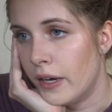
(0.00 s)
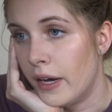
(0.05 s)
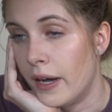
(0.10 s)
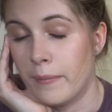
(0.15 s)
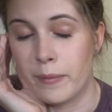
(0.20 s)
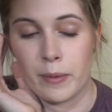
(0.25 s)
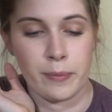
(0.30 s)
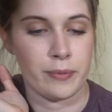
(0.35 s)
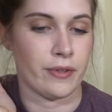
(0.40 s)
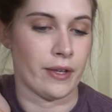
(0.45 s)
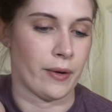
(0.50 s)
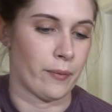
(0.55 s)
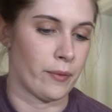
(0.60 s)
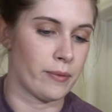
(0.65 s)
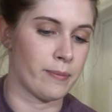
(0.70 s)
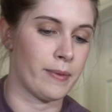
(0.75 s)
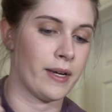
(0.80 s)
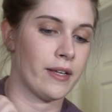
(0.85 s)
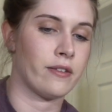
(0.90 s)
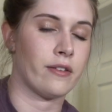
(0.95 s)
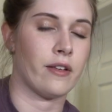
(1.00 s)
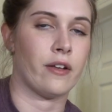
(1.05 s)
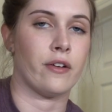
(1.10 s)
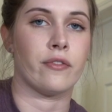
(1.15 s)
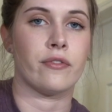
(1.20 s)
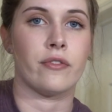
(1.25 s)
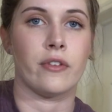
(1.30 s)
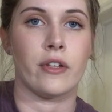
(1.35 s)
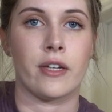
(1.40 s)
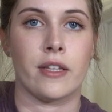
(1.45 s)
I'm upset with
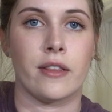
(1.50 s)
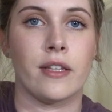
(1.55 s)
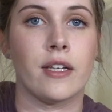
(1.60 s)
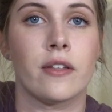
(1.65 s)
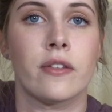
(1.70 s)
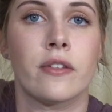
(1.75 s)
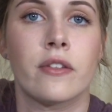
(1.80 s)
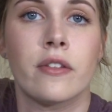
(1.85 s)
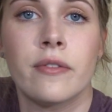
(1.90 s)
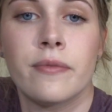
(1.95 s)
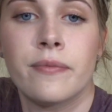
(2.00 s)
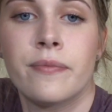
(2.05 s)
myself. Look at this.